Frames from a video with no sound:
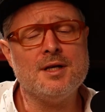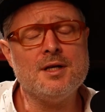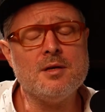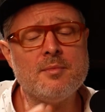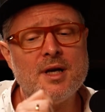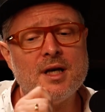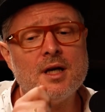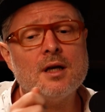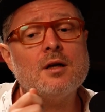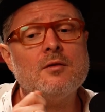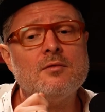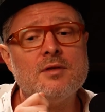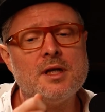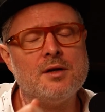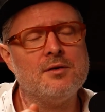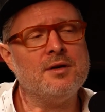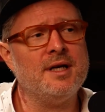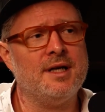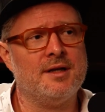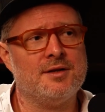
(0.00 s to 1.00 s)
then you're making a real
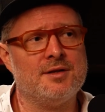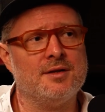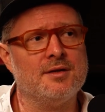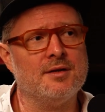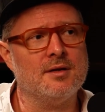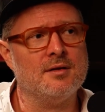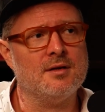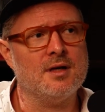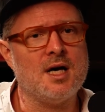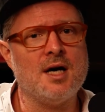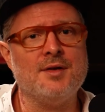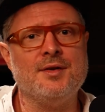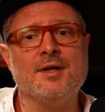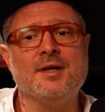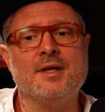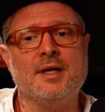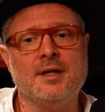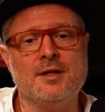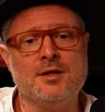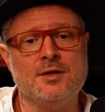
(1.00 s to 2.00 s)
connection other
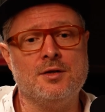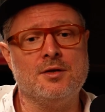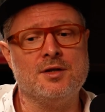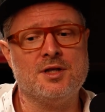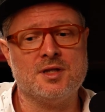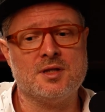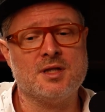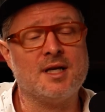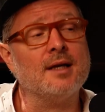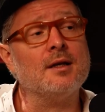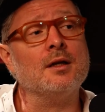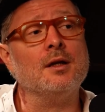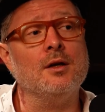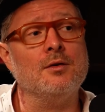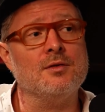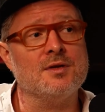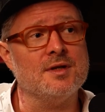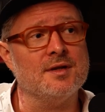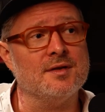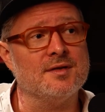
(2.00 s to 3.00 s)
than you're just getting
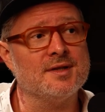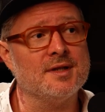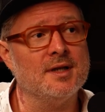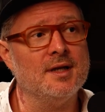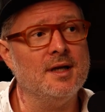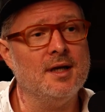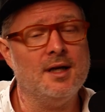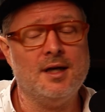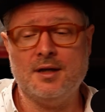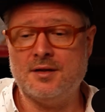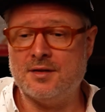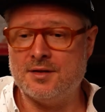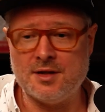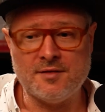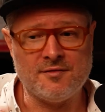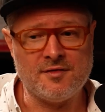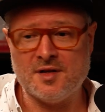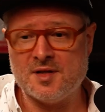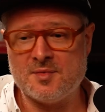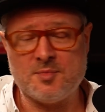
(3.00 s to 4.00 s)
noticed. The
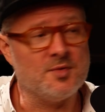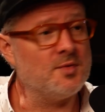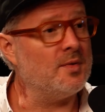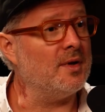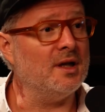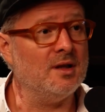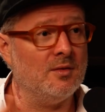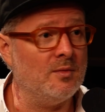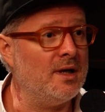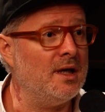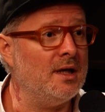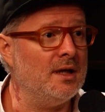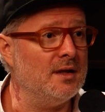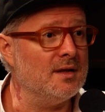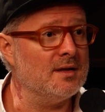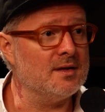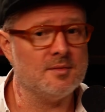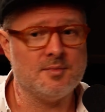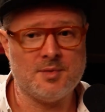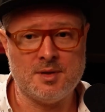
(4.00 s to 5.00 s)
difference between
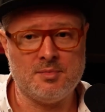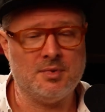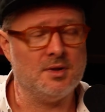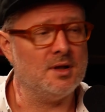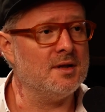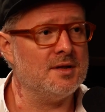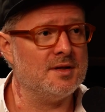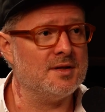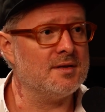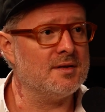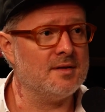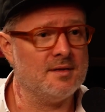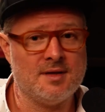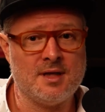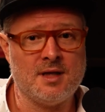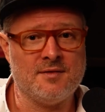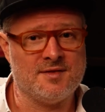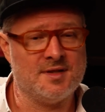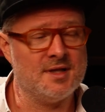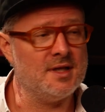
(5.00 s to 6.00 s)
awareness, people
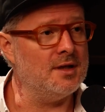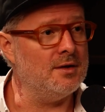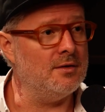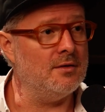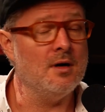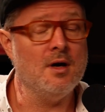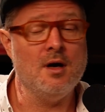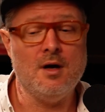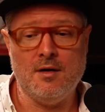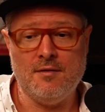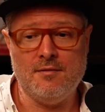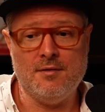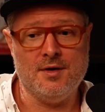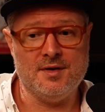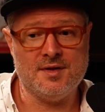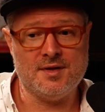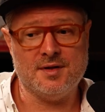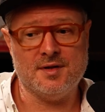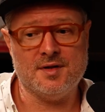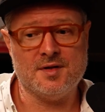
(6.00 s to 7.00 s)
have seen you,
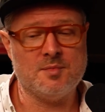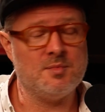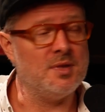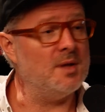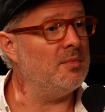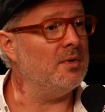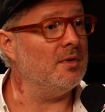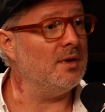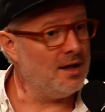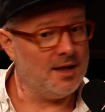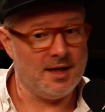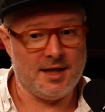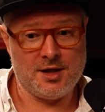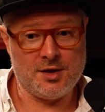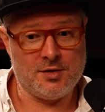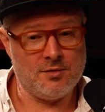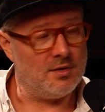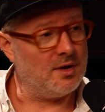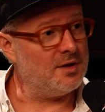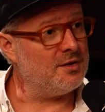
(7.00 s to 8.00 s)
versus people
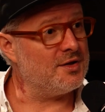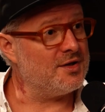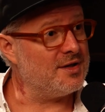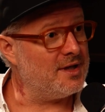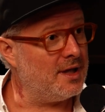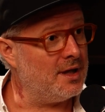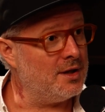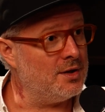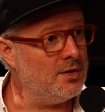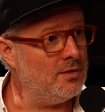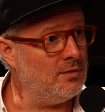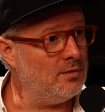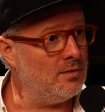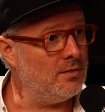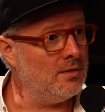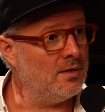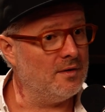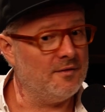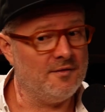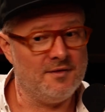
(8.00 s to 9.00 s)
like you, understand
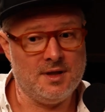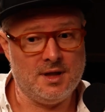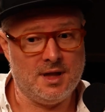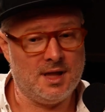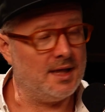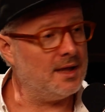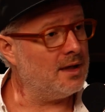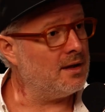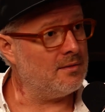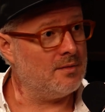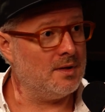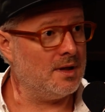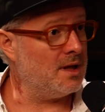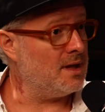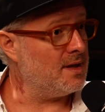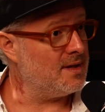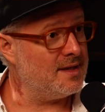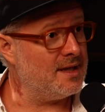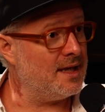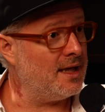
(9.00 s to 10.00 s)
you, feel like we're
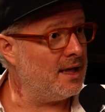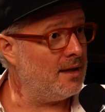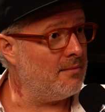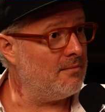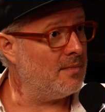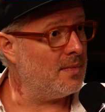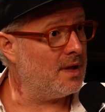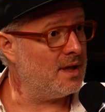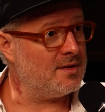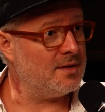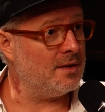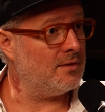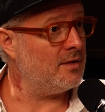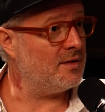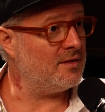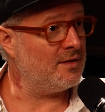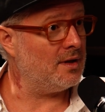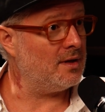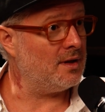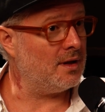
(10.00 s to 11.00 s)
the same, etc.,
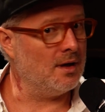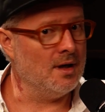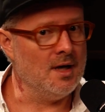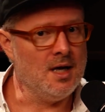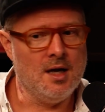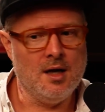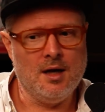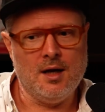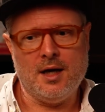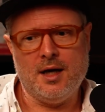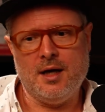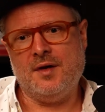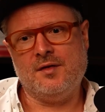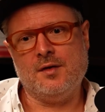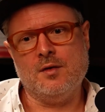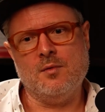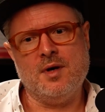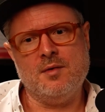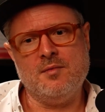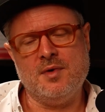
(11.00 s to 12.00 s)
etc. And
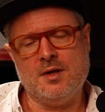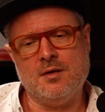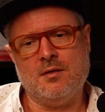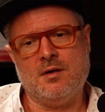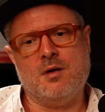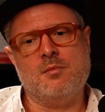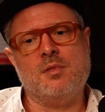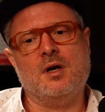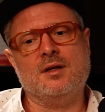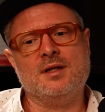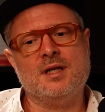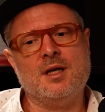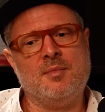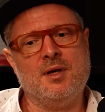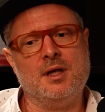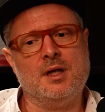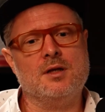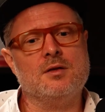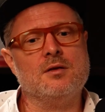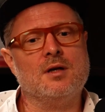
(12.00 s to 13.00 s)
so when we talk about
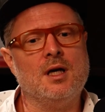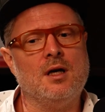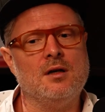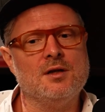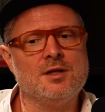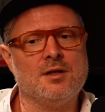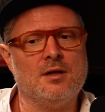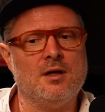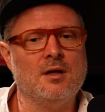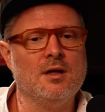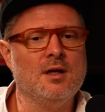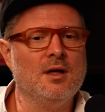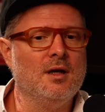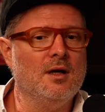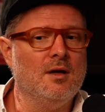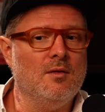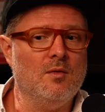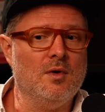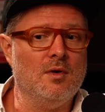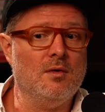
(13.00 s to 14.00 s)
tapping into culture,
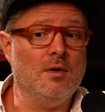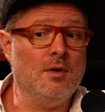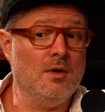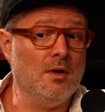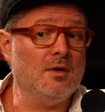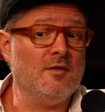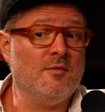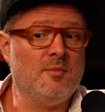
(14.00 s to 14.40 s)
what a lot